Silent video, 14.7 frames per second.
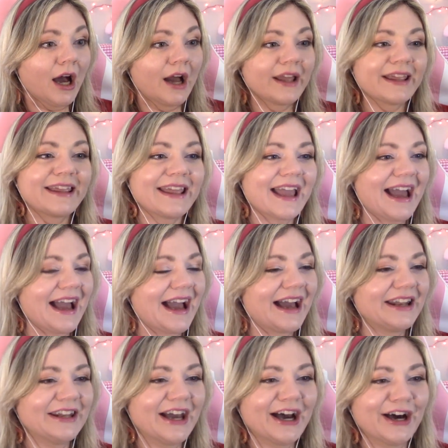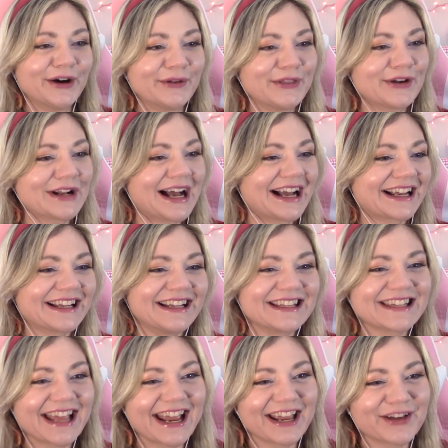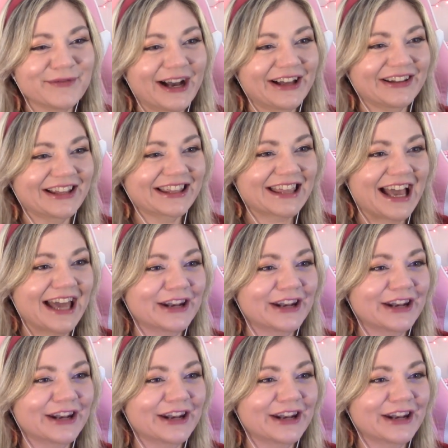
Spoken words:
Yeah, no, they're not going to take him out like that.